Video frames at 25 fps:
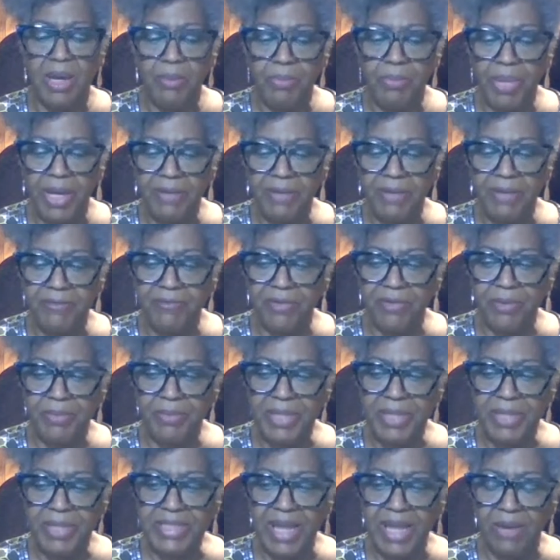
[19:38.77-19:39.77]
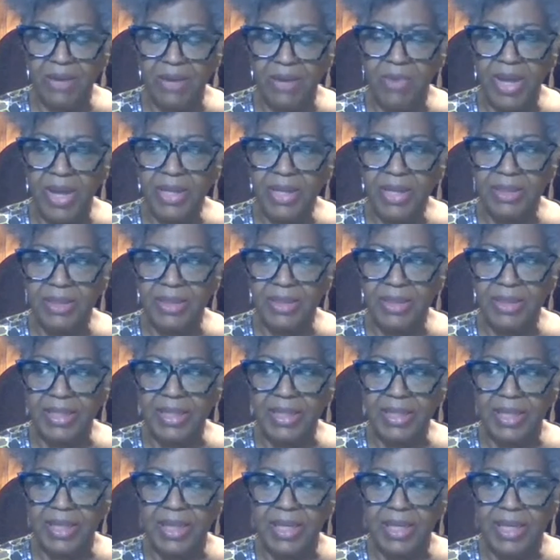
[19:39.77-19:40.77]
But for me
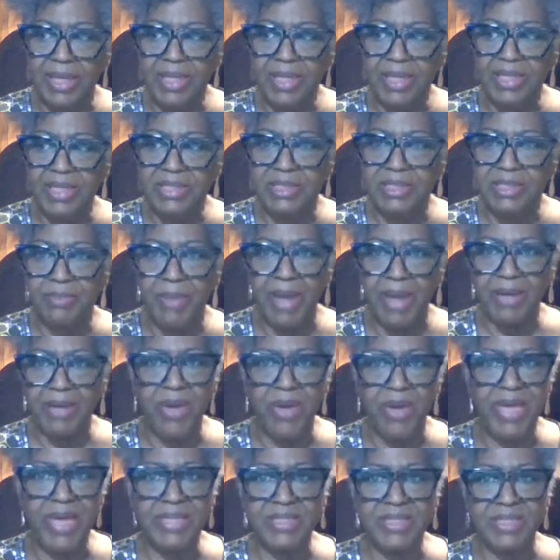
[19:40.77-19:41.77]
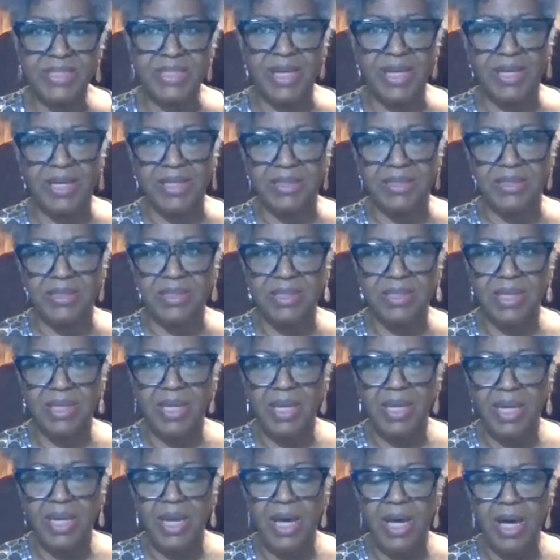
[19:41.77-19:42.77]
directly, it's my grandsons.
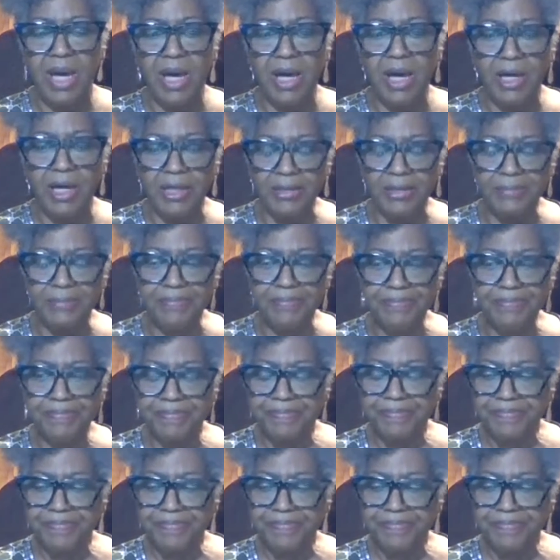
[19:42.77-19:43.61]
Um,